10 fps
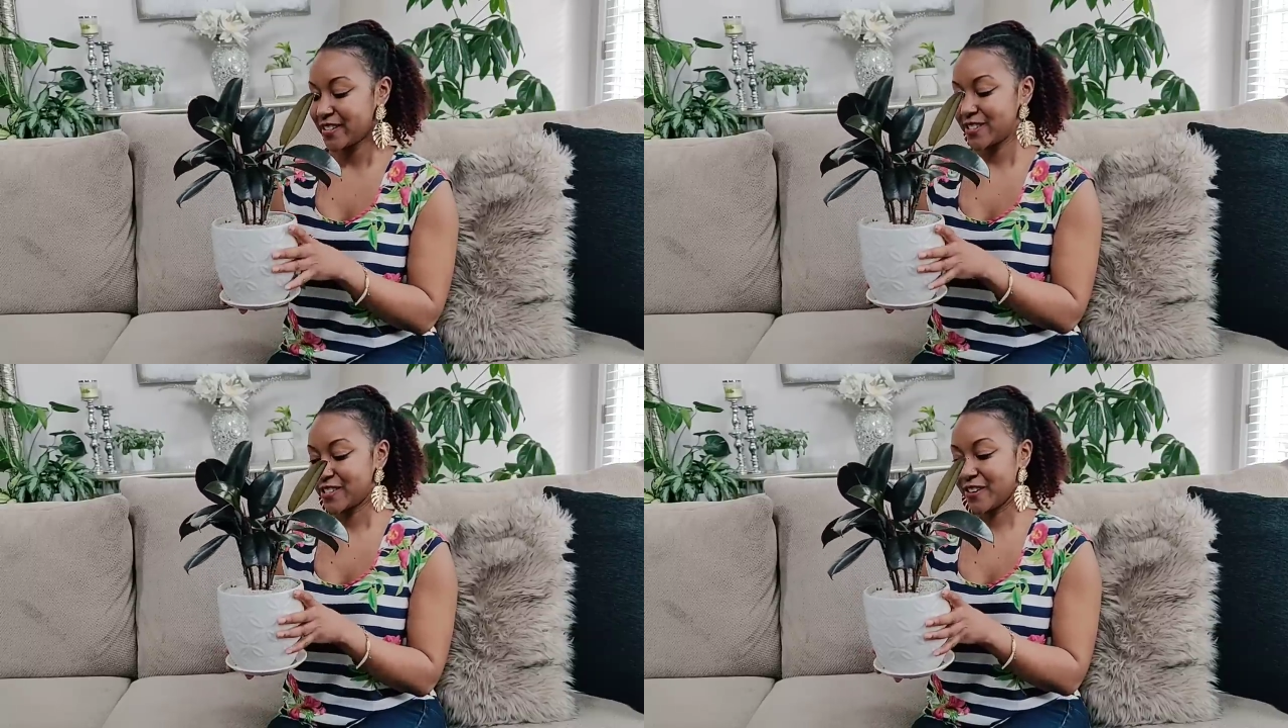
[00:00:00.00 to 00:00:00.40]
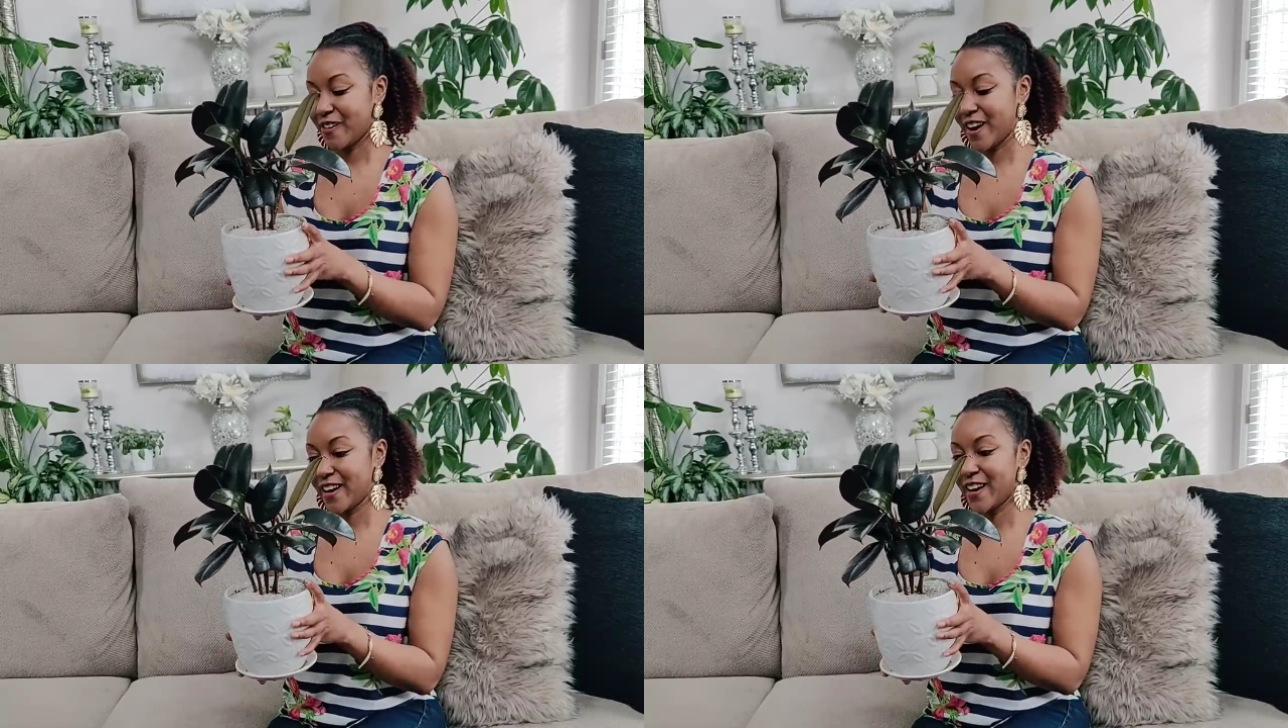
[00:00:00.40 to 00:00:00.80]

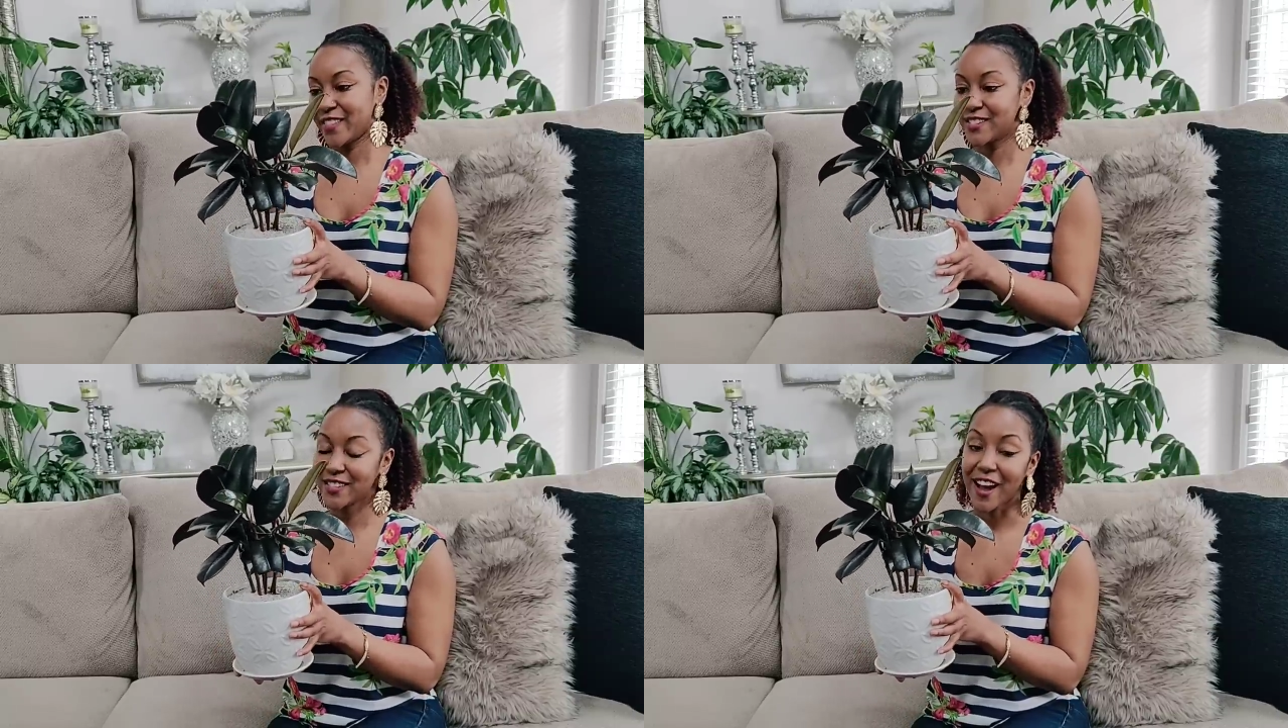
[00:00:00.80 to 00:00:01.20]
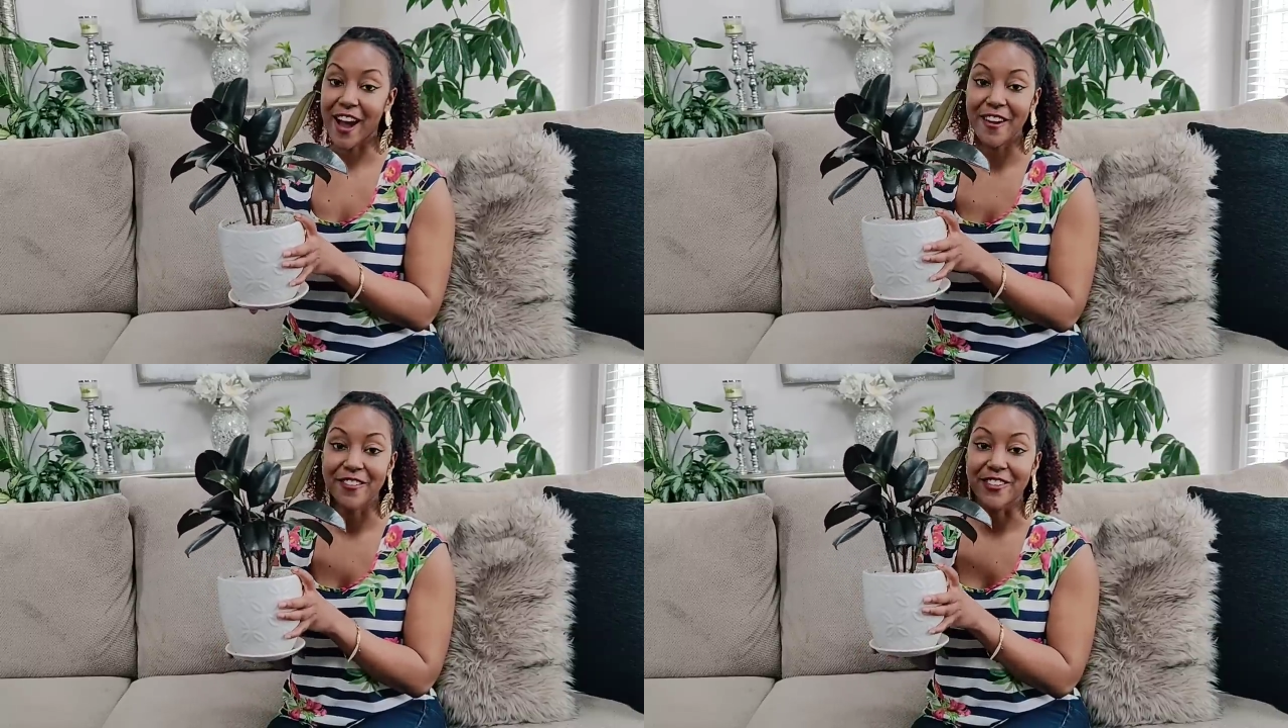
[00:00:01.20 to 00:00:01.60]
So I got this
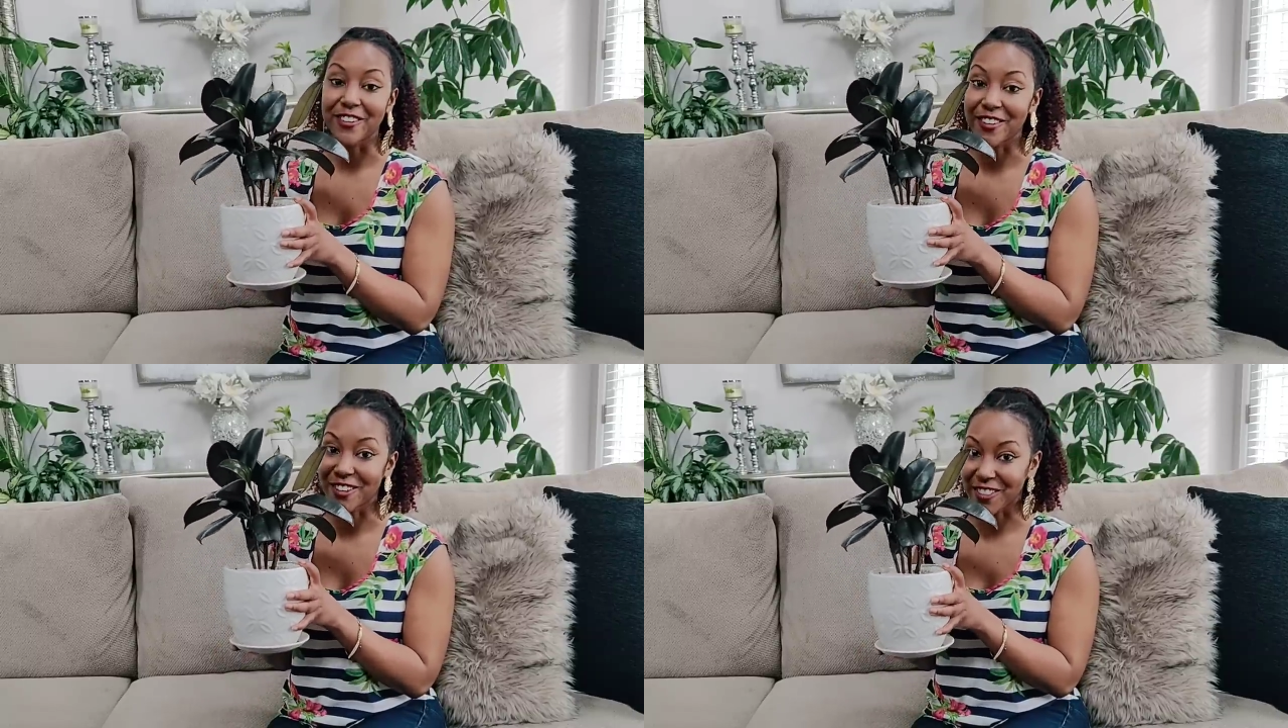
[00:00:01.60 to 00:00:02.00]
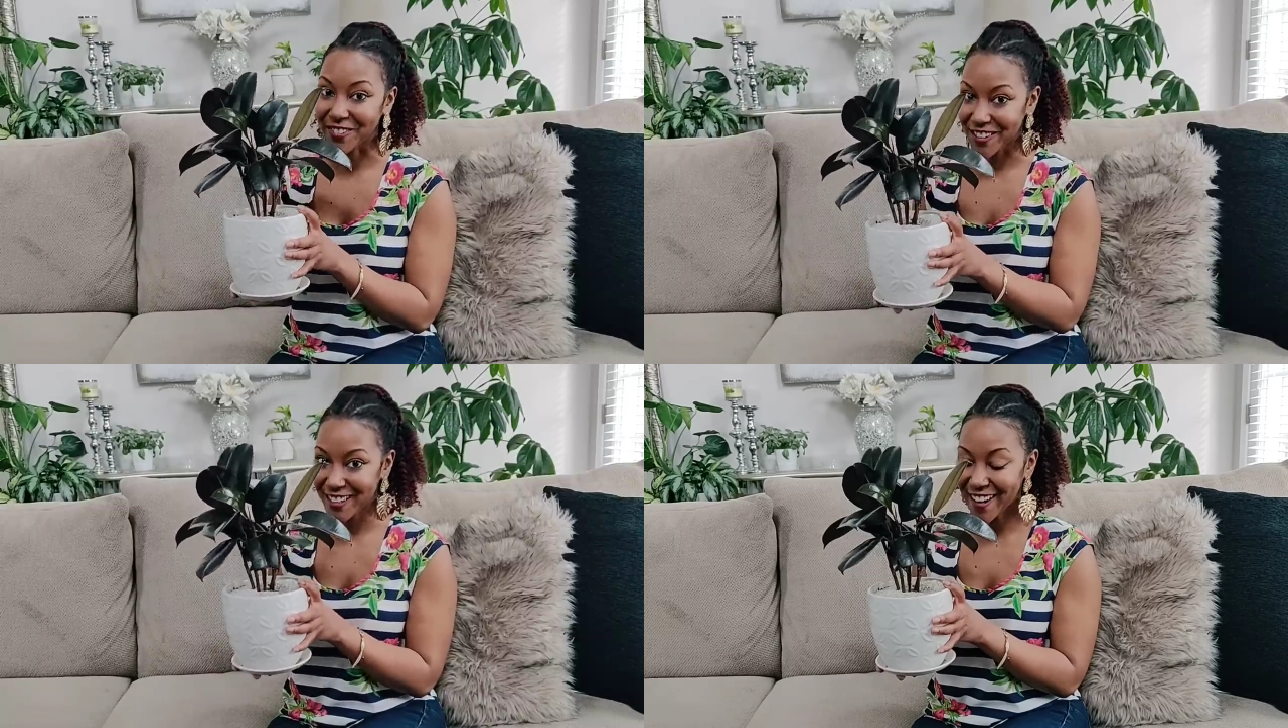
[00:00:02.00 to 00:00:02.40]
guy for
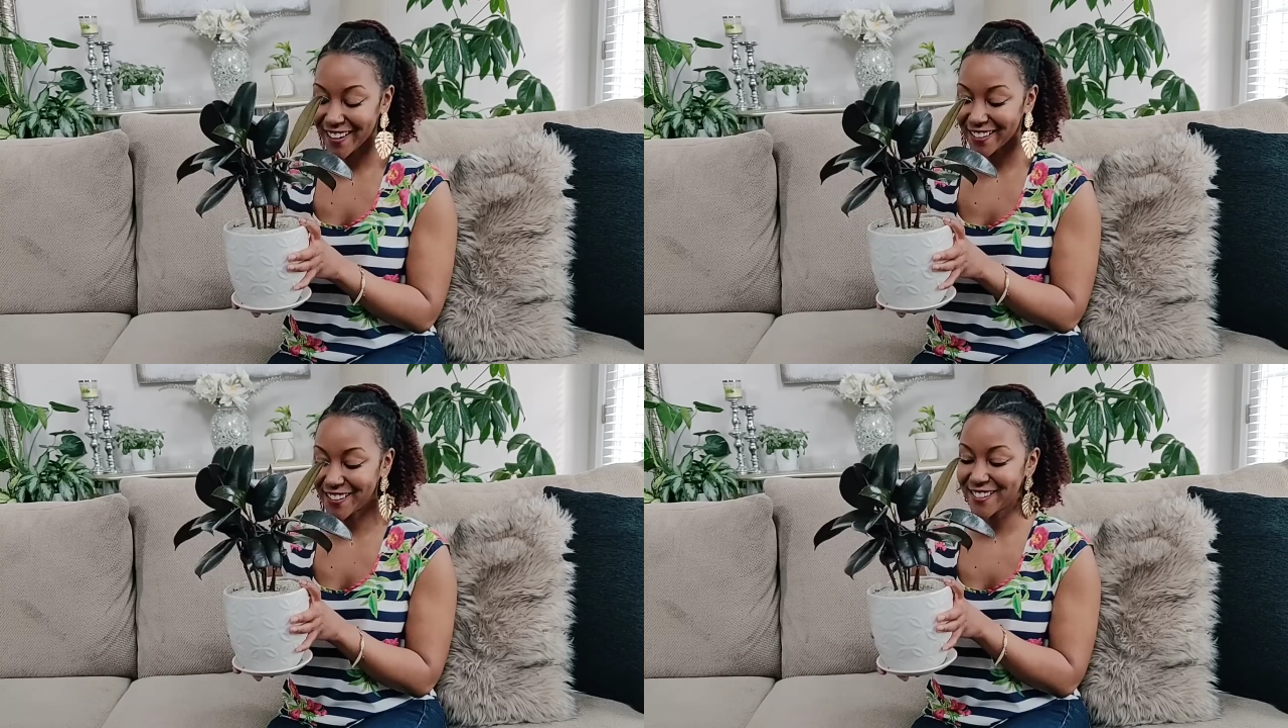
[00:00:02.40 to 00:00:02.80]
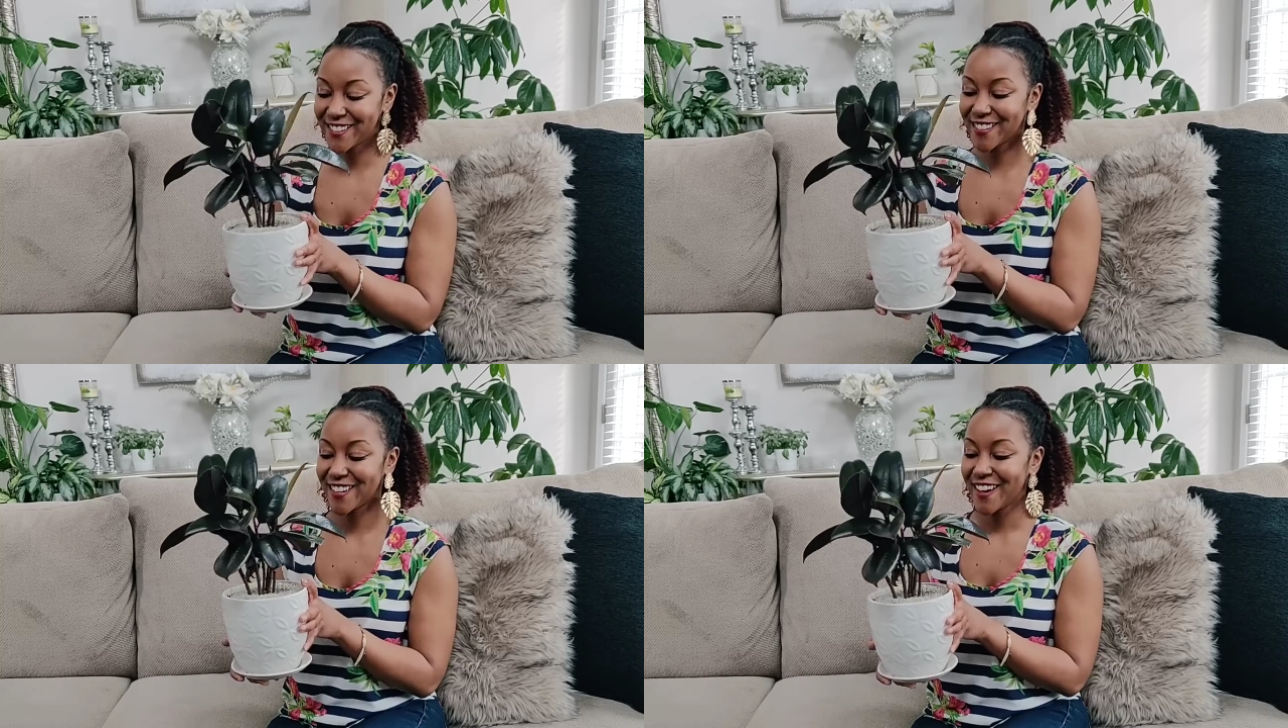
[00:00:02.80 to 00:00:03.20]

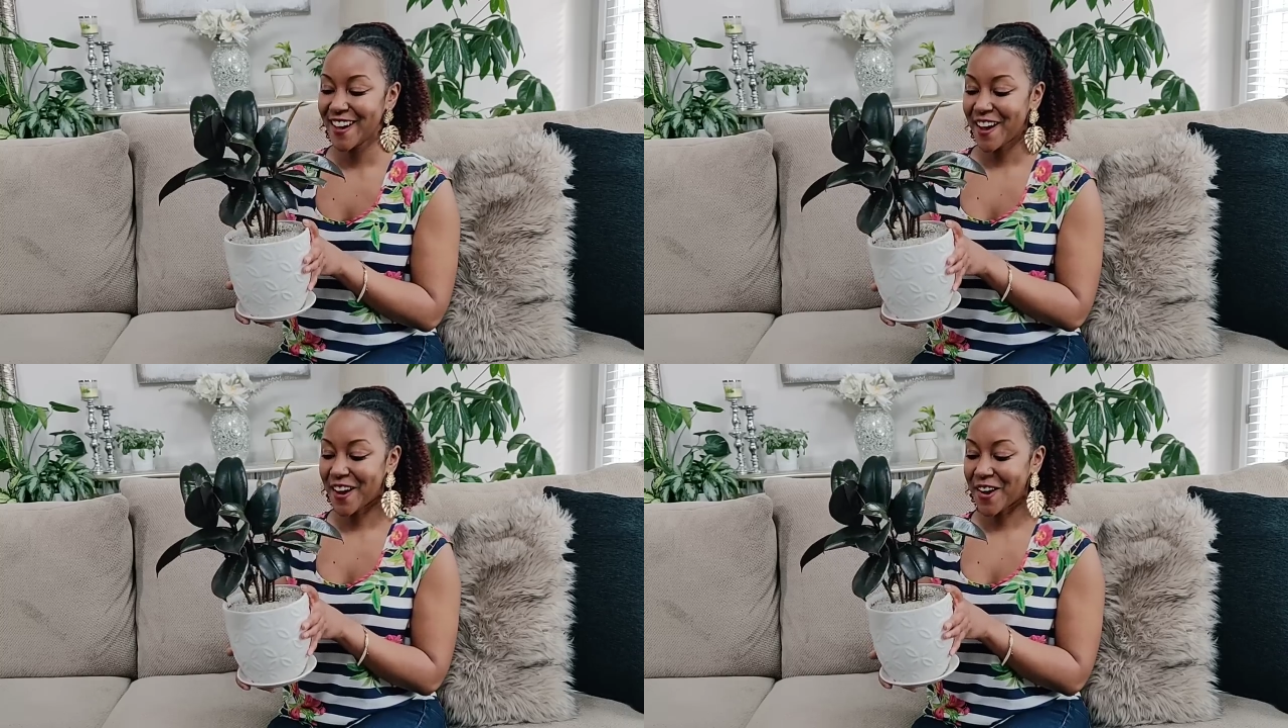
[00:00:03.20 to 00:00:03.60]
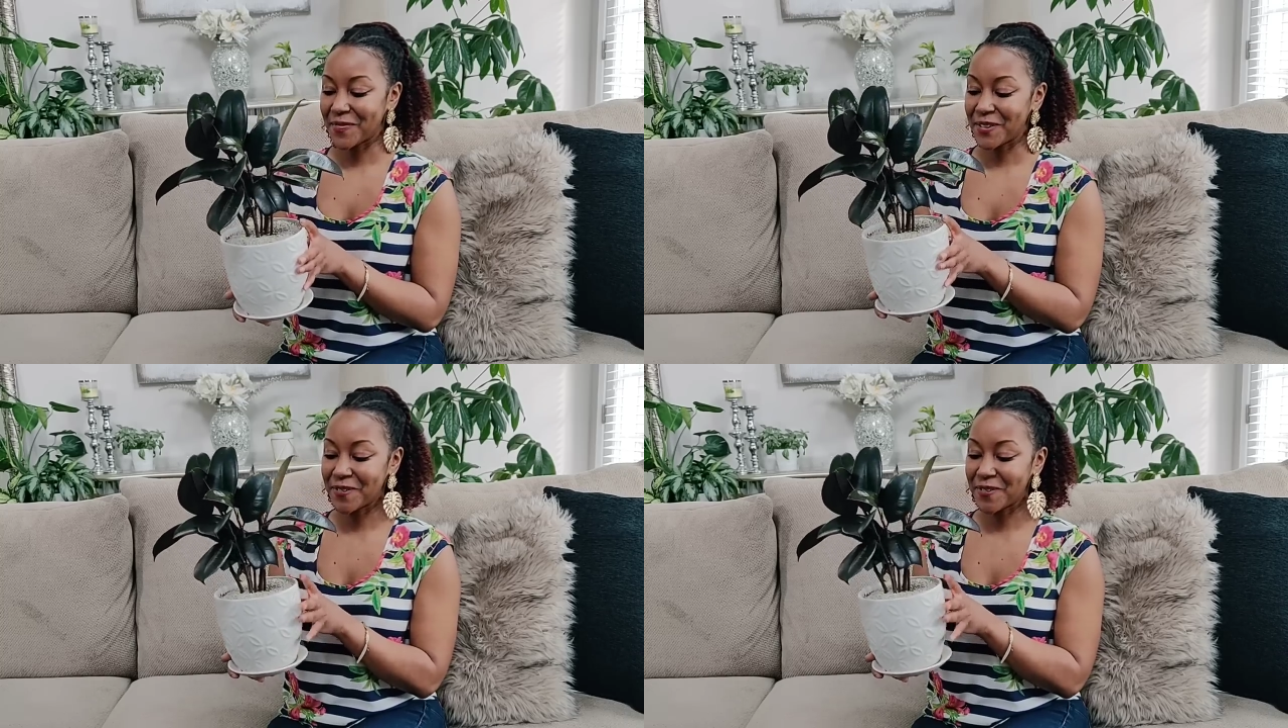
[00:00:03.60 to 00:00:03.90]
$3.